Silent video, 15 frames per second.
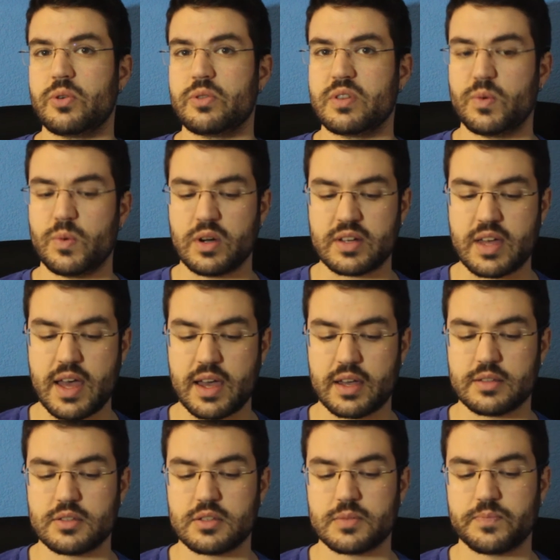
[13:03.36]
On the one
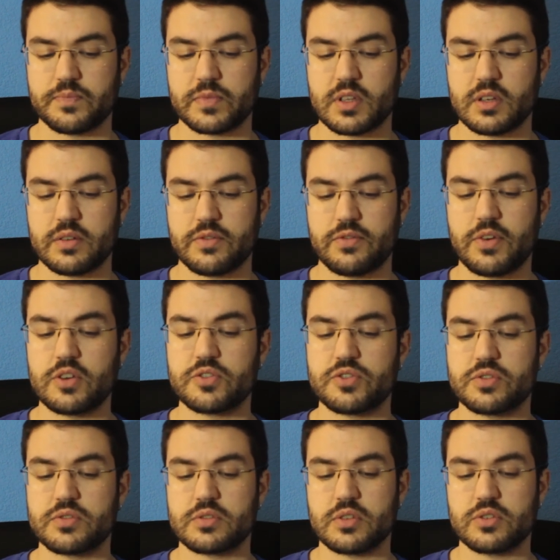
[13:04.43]
hand,
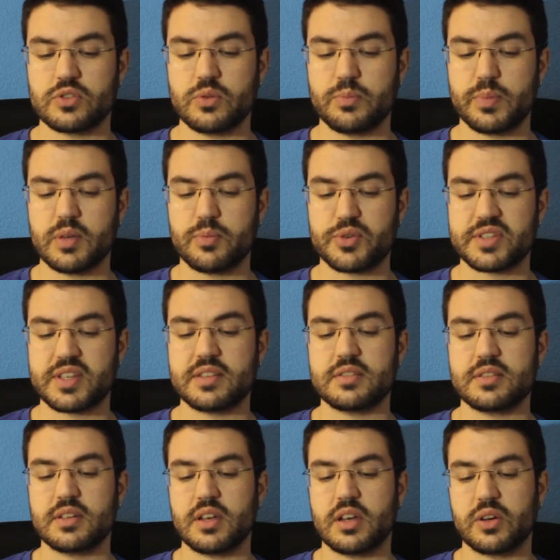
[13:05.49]
functions should be
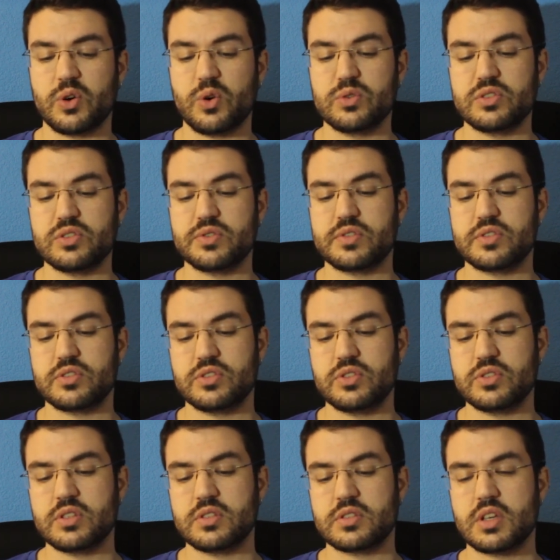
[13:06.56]
presented according to the
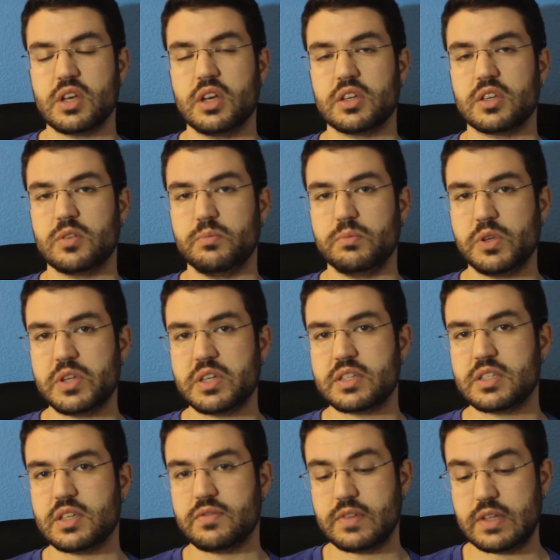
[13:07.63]
student's
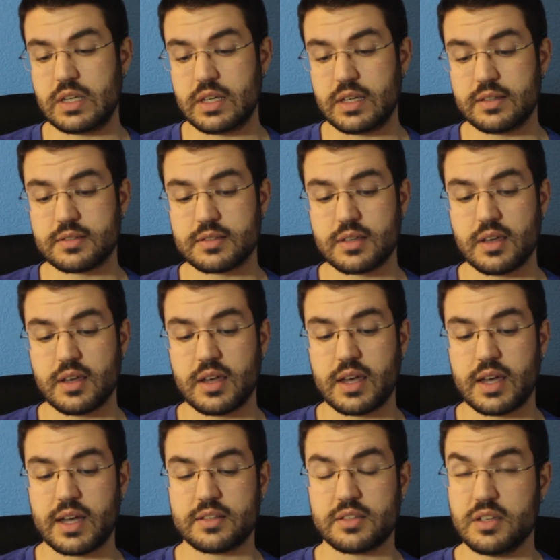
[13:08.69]
communicative needs
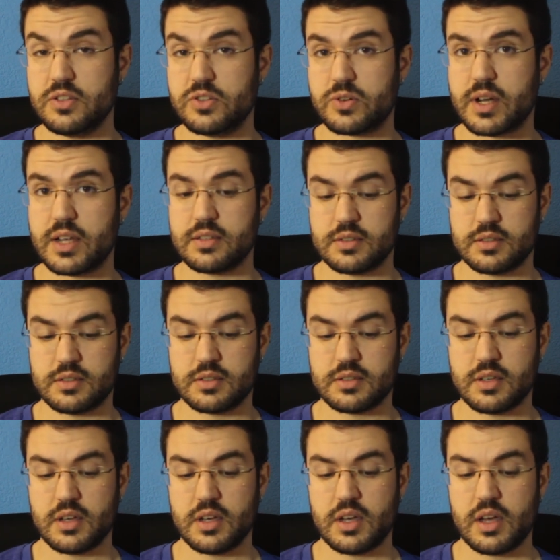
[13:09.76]
and
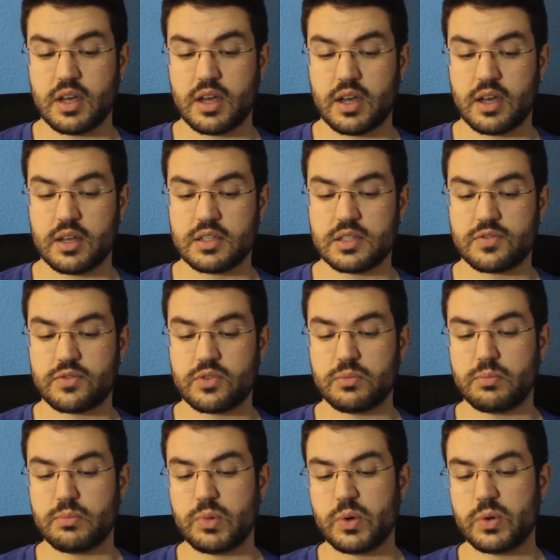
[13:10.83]
interests, and from
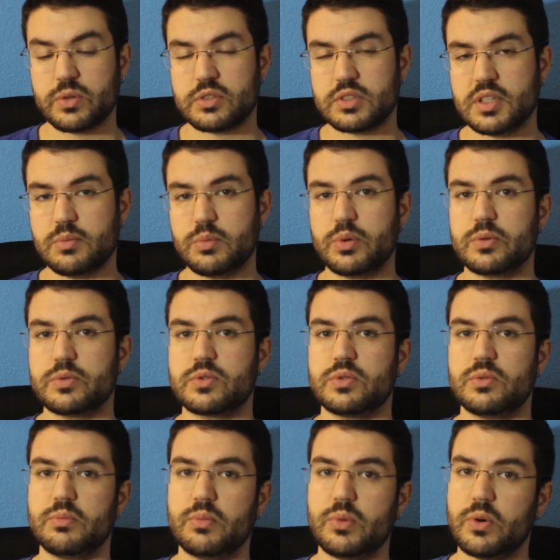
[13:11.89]
more simple
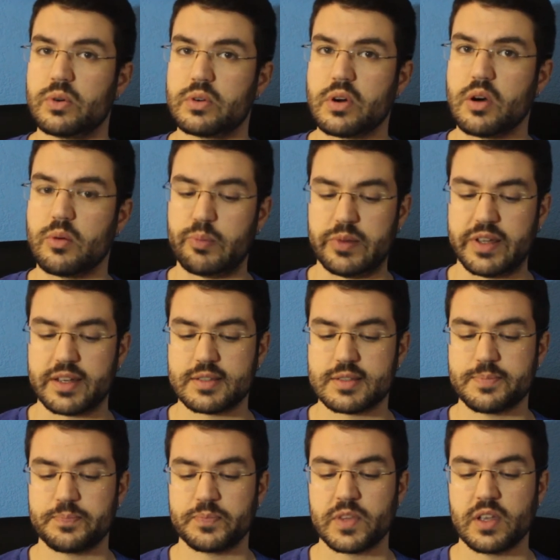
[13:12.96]
to more
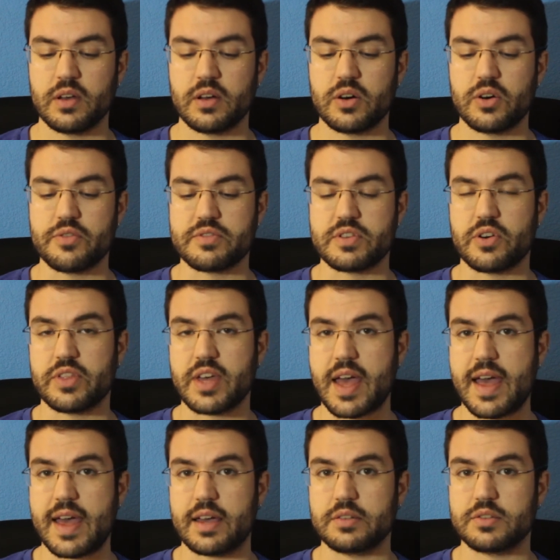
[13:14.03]
complex. On the other
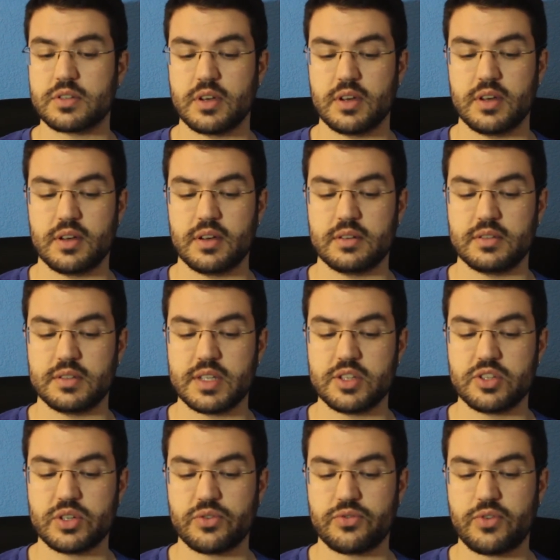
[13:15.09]
hand, the
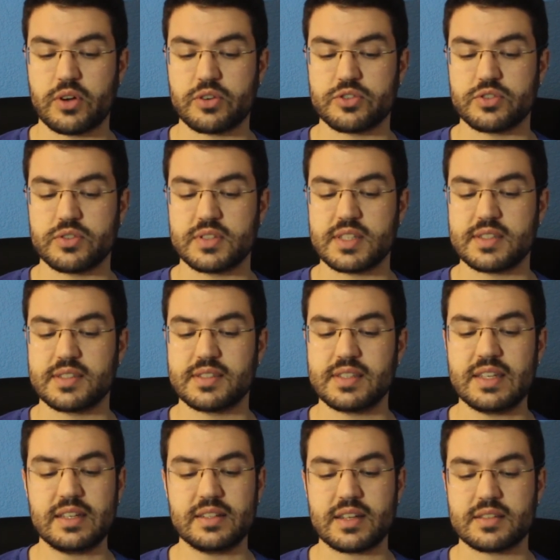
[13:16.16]
teaching of functions is
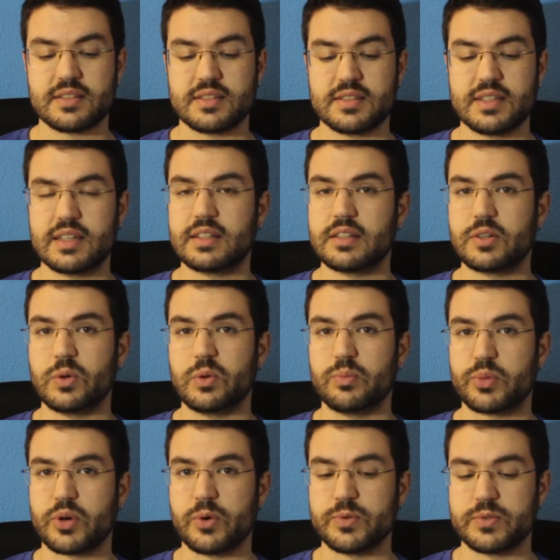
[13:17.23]
seen as a cyclical
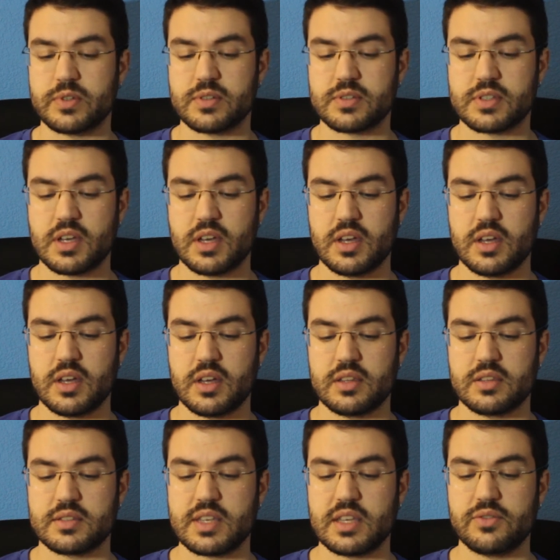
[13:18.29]
process,
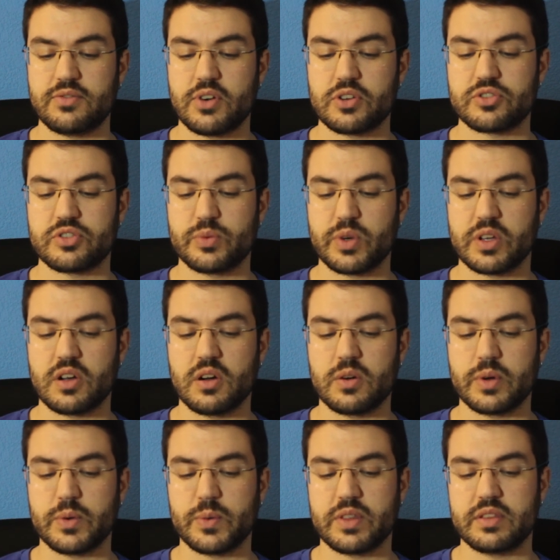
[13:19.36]
the same function
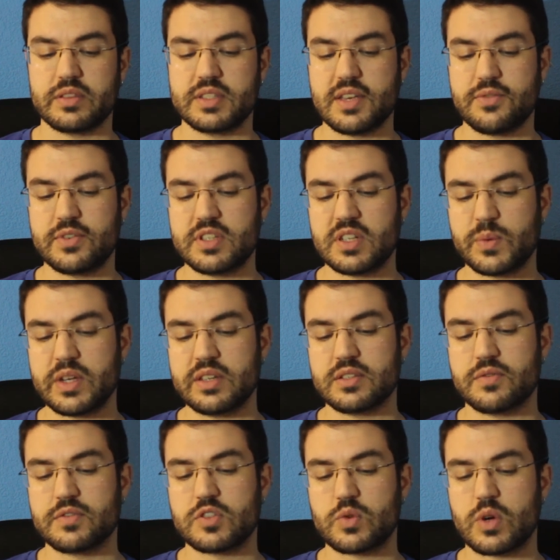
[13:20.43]
recurring with different
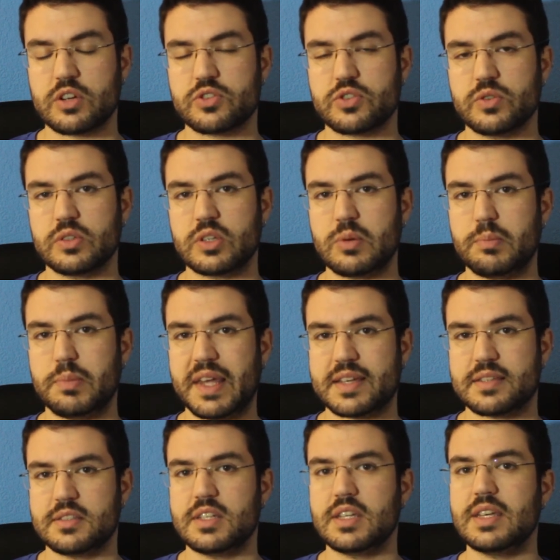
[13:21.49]
degrees of structural
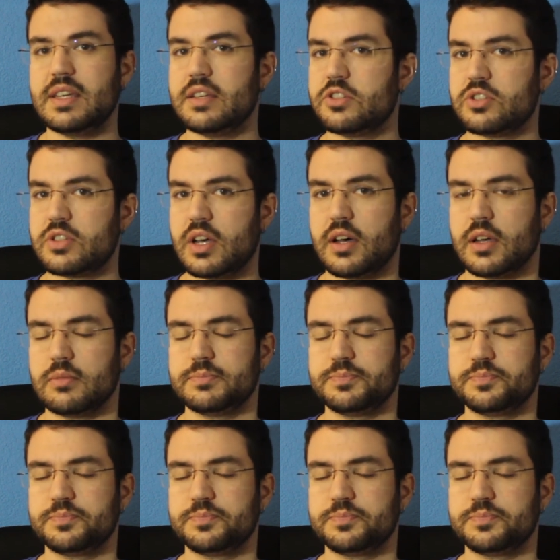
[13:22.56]
complexity each time.